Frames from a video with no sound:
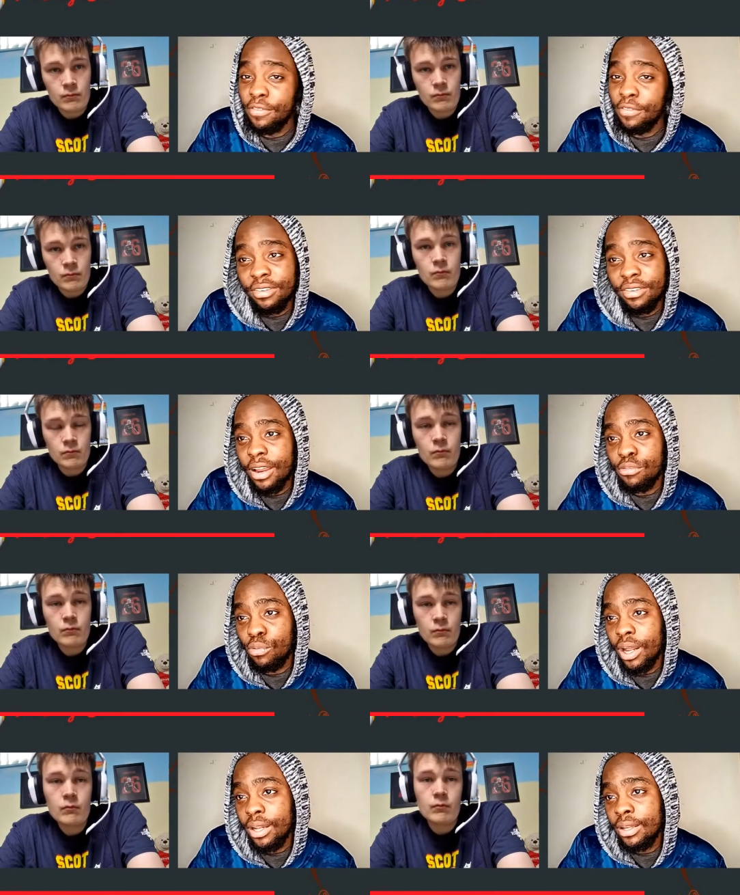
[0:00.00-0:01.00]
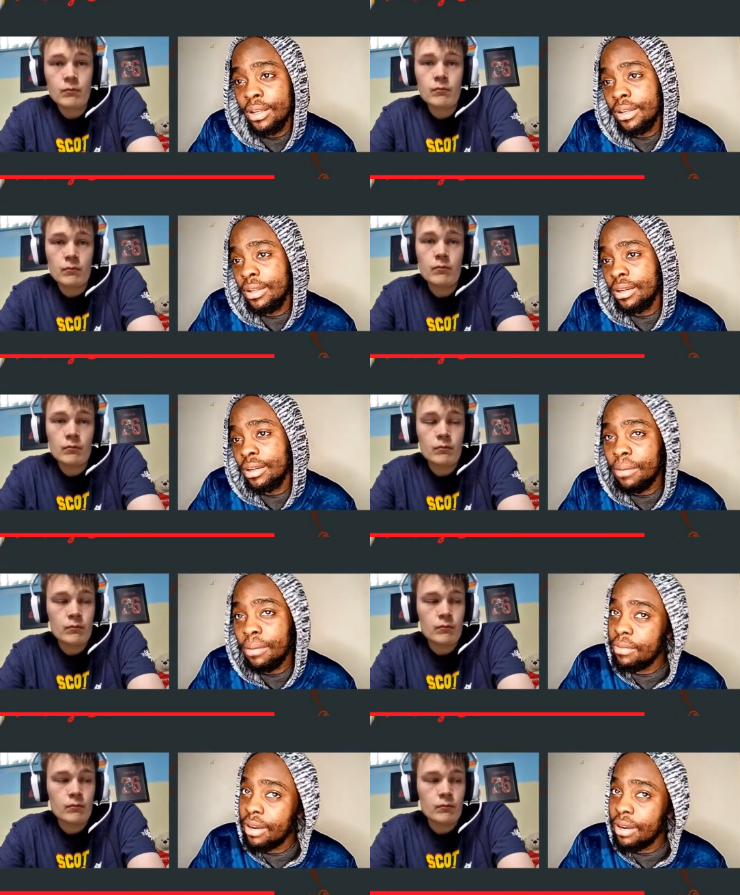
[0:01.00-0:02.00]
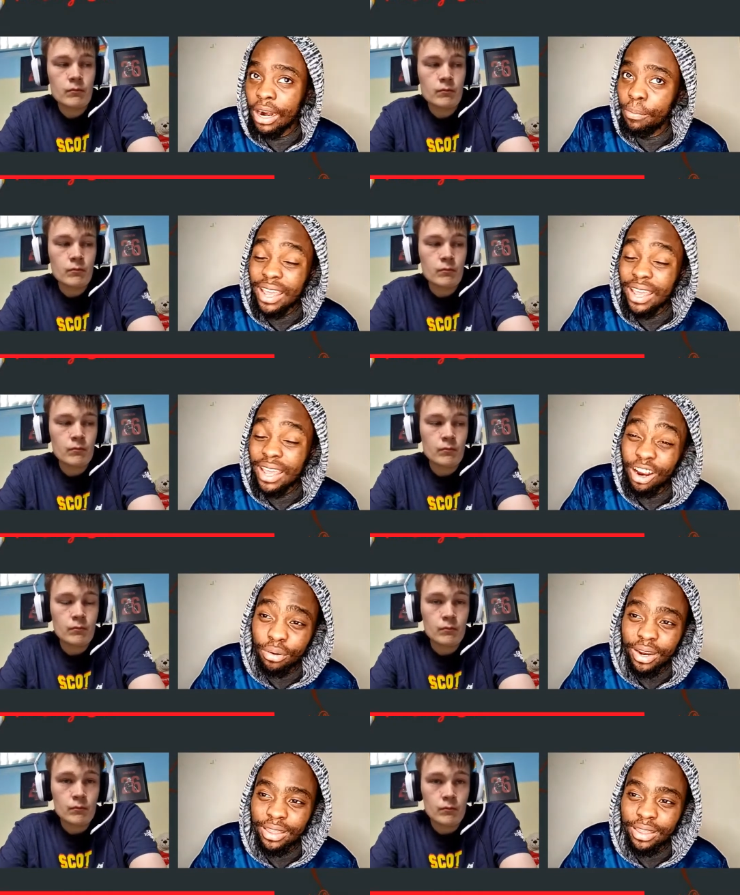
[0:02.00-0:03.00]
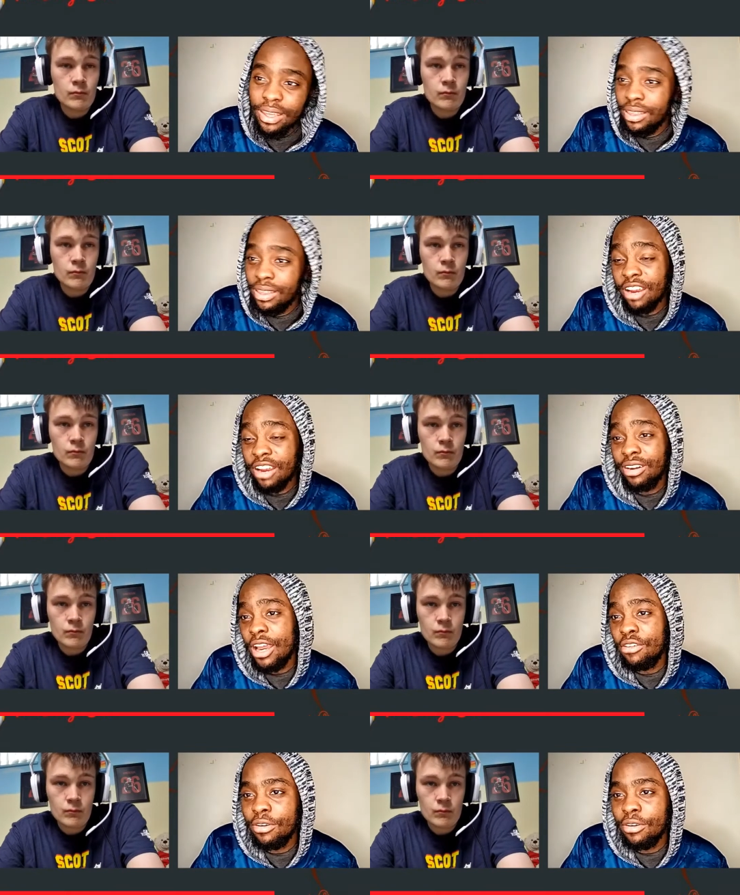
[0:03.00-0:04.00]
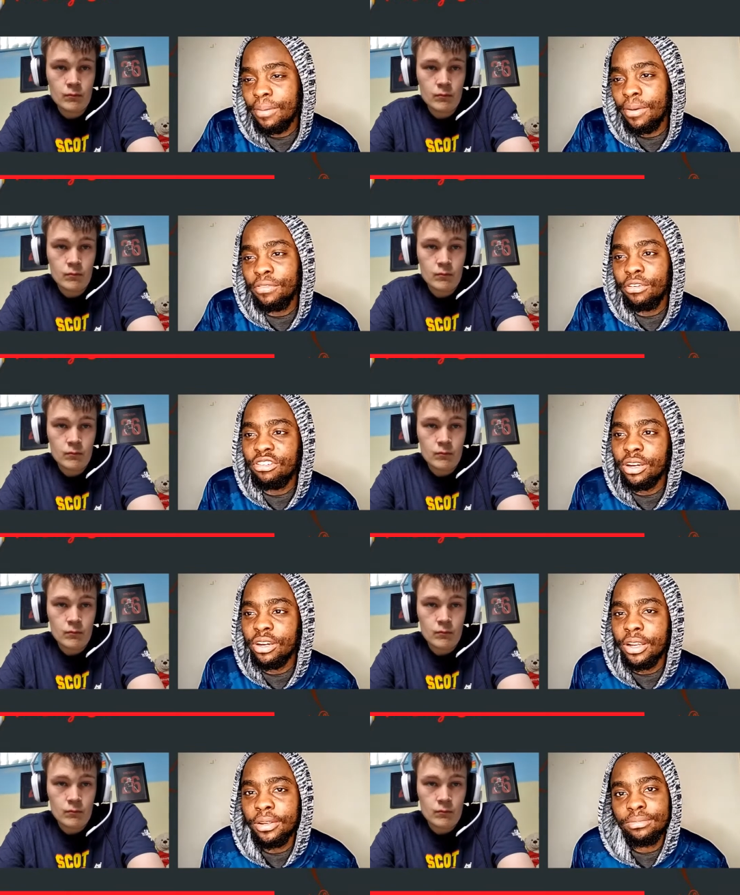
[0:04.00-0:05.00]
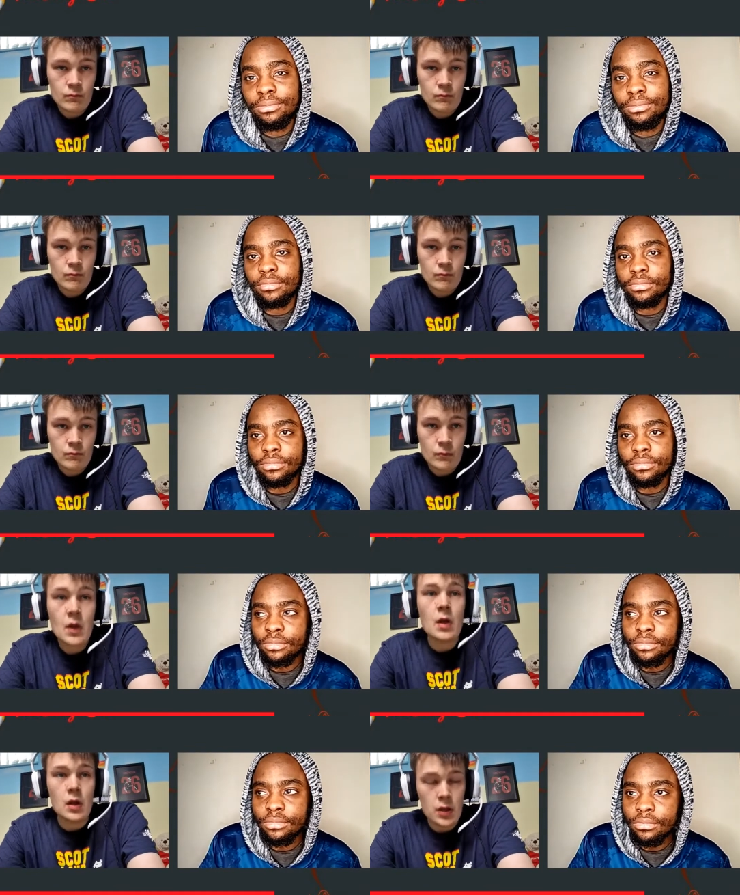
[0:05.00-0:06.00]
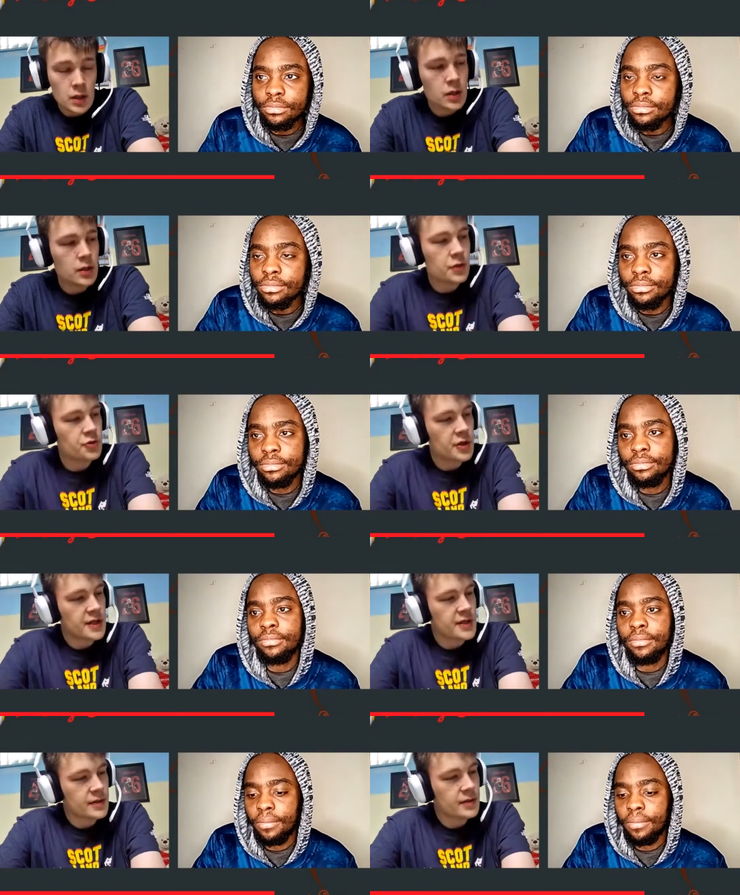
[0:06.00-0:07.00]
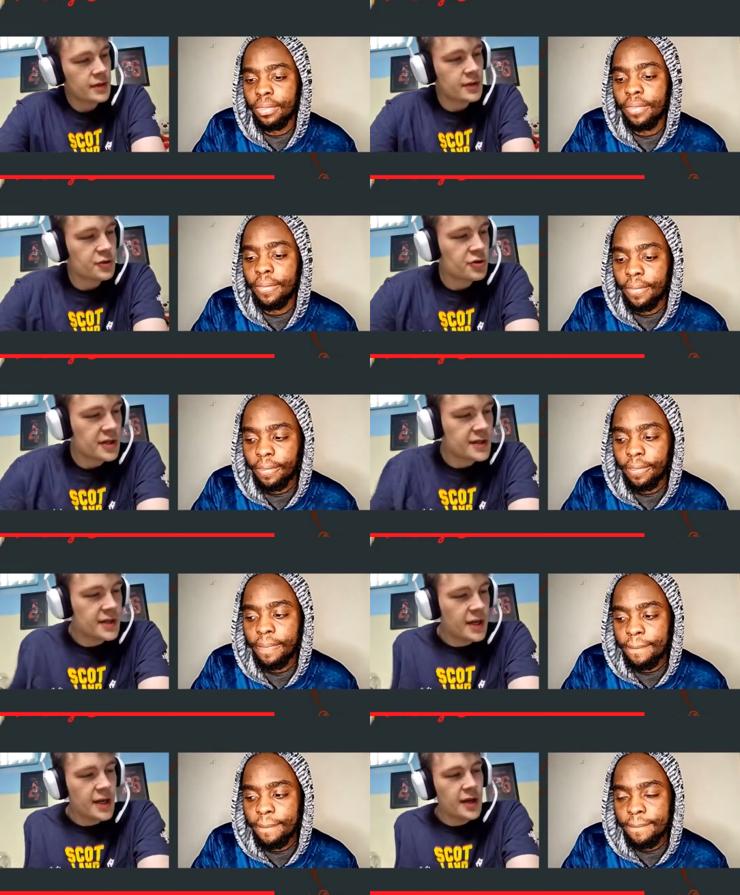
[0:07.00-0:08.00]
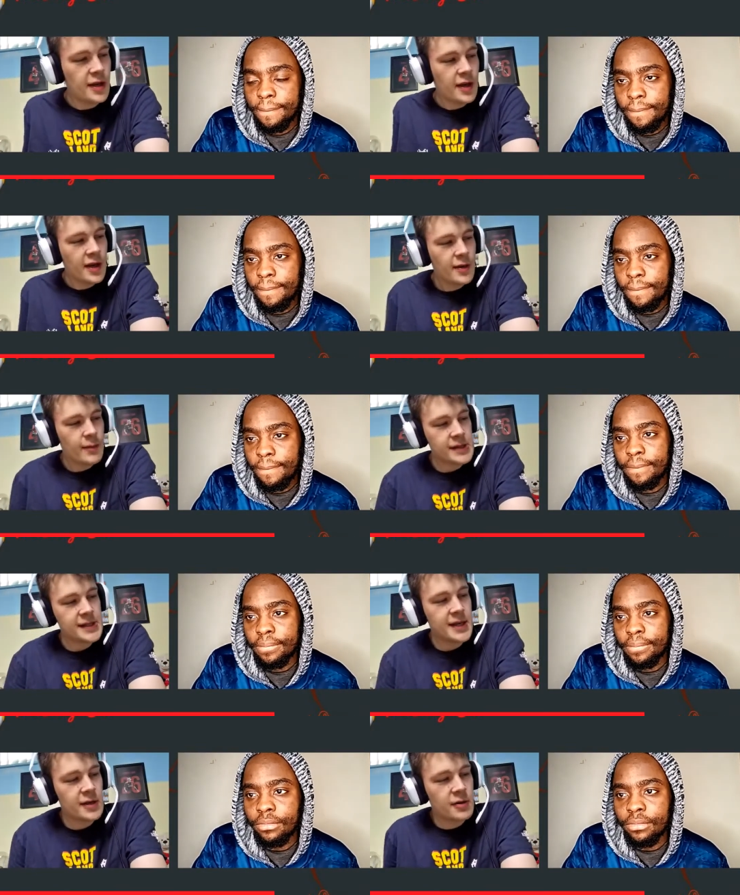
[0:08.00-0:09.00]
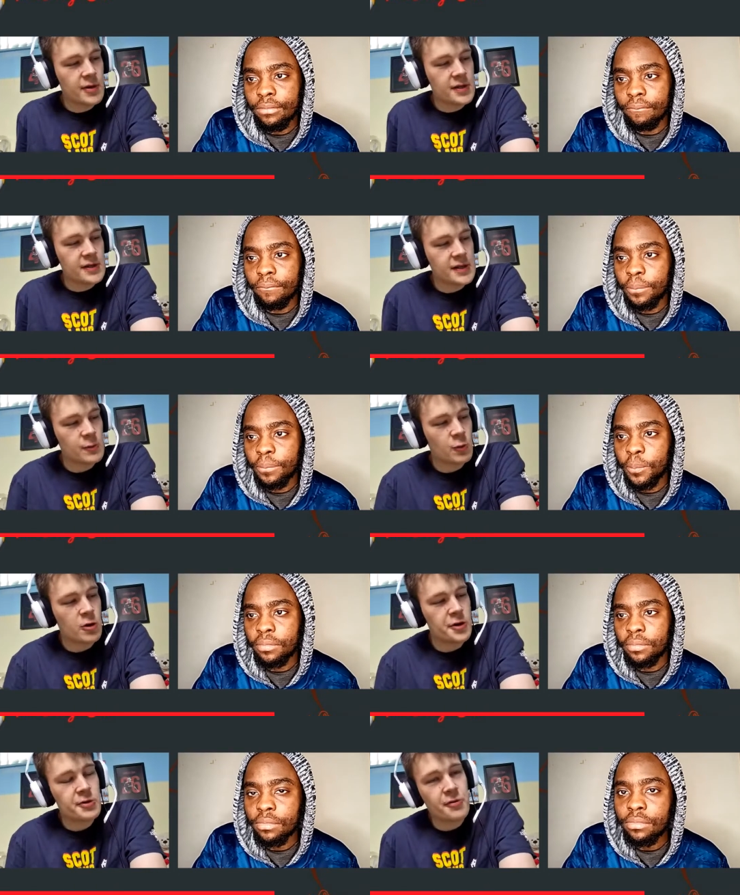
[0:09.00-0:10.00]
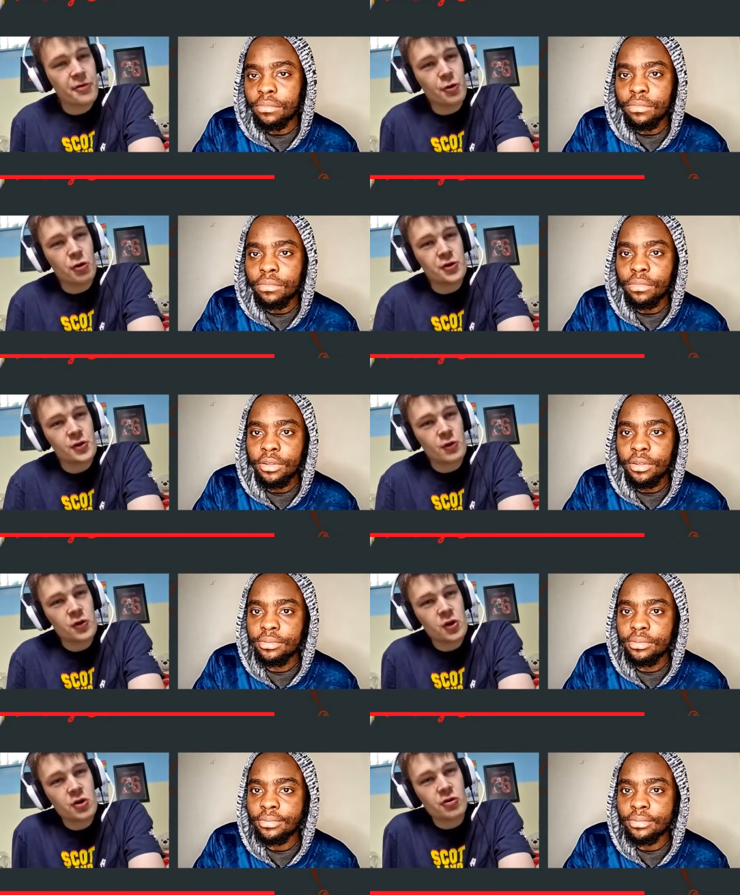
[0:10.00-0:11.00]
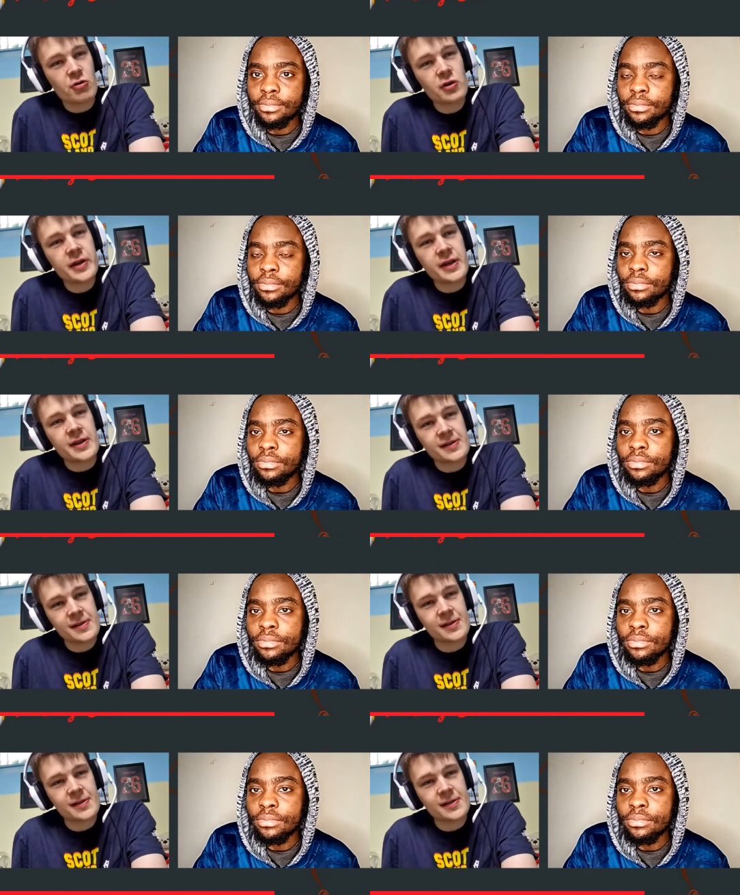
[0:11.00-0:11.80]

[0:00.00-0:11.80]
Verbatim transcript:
Speaker 1: start well, um, like uh, by January, I think they'll actually get rid of him, unfortunately.
Speaker 2: Ah, interesting, interesting. Uh, my second question is, what are your thoughts on the Kroenkes?